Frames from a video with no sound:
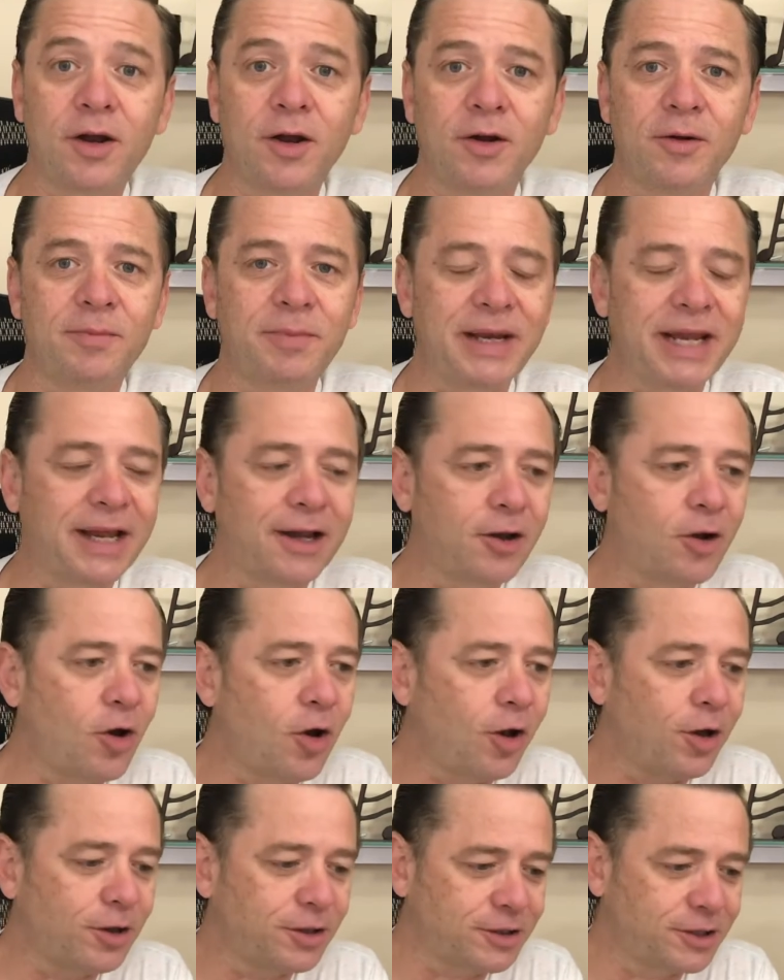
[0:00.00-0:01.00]
or being
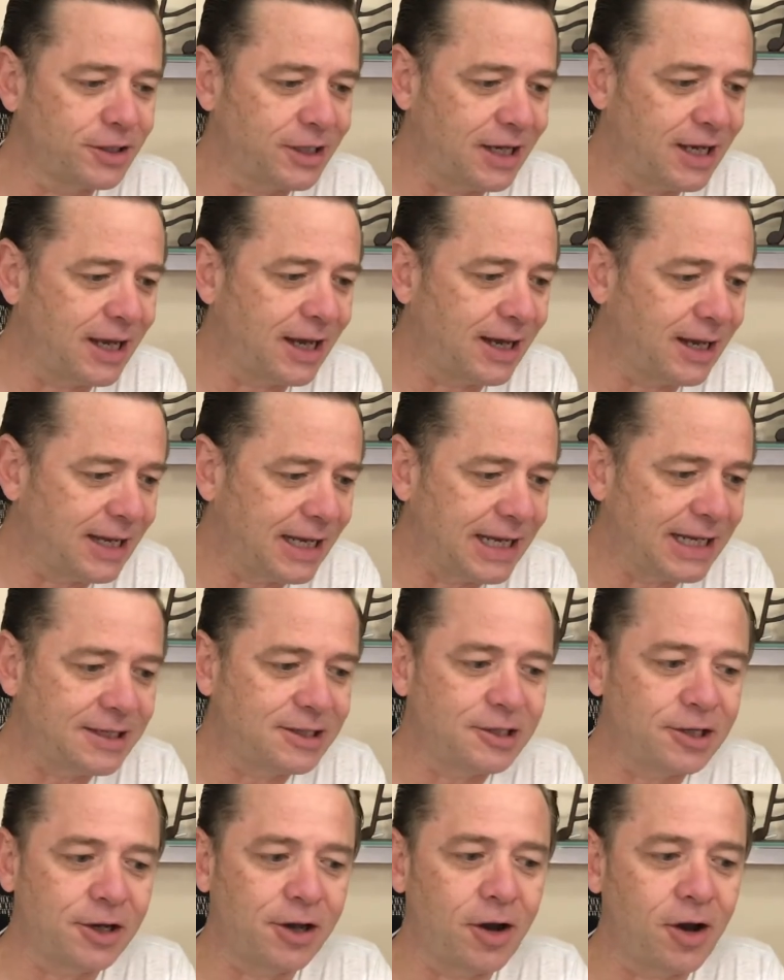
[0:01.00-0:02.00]
called
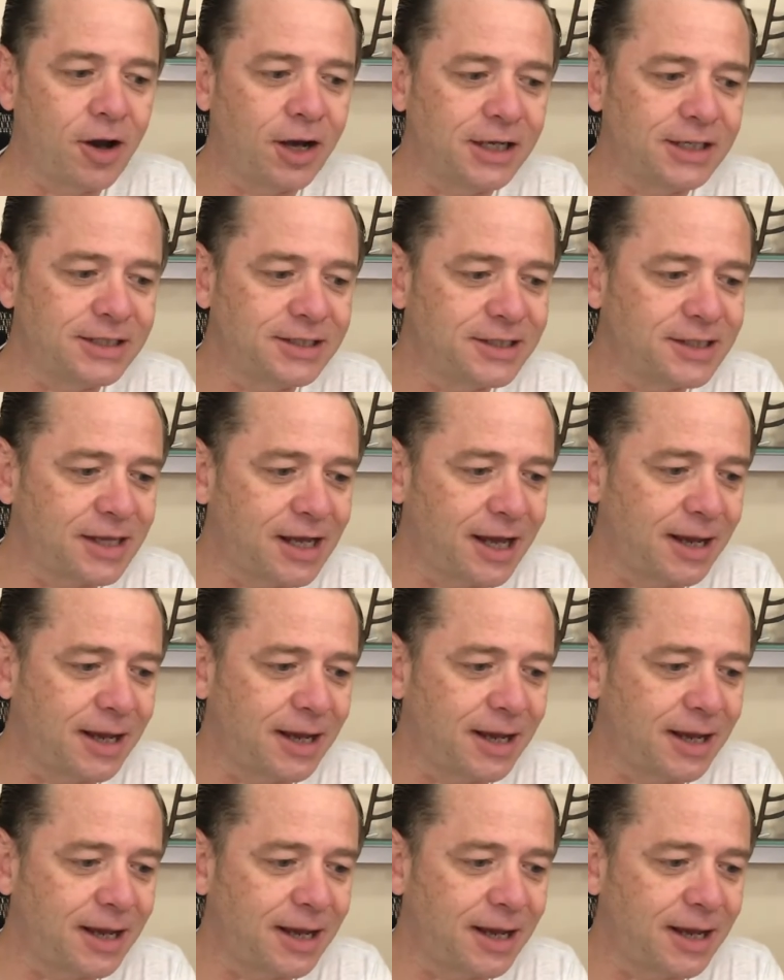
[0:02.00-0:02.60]
into God's